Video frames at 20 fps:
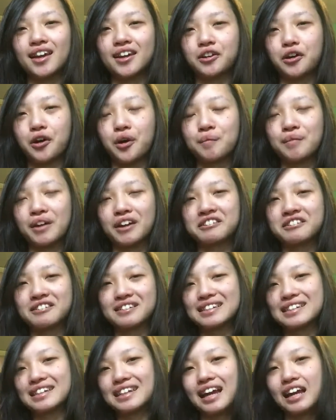in all my
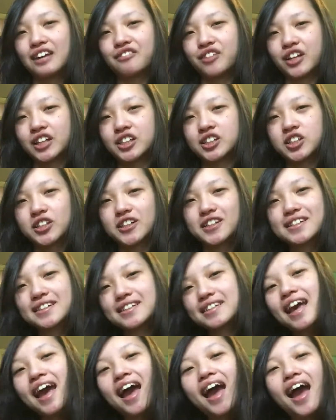crazy adventures.